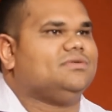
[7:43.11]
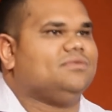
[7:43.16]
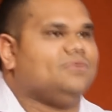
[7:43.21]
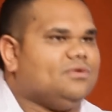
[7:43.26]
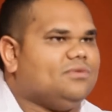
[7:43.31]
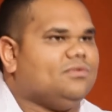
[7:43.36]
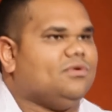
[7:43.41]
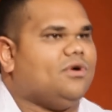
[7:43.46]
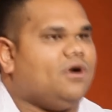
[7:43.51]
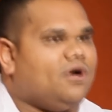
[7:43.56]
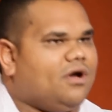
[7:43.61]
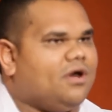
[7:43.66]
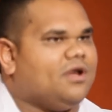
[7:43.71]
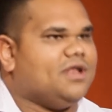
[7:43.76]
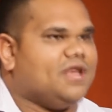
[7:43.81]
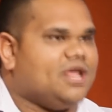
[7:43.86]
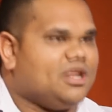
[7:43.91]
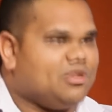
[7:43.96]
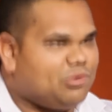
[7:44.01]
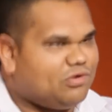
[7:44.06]
We,
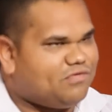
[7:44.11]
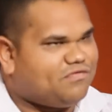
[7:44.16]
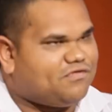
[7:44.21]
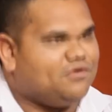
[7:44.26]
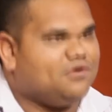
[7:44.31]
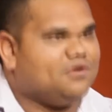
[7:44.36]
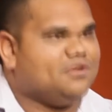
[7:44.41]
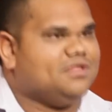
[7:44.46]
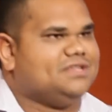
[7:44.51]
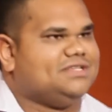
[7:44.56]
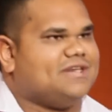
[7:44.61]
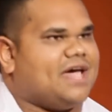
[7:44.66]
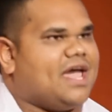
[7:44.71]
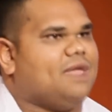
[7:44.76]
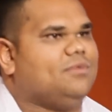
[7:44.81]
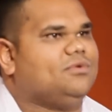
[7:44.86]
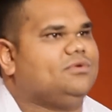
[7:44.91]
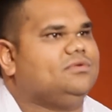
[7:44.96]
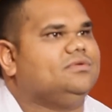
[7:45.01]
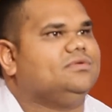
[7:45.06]
I'd need to put food on the
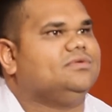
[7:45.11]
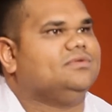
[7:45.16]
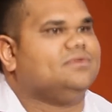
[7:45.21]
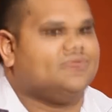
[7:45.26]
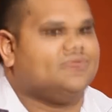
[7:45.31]
table,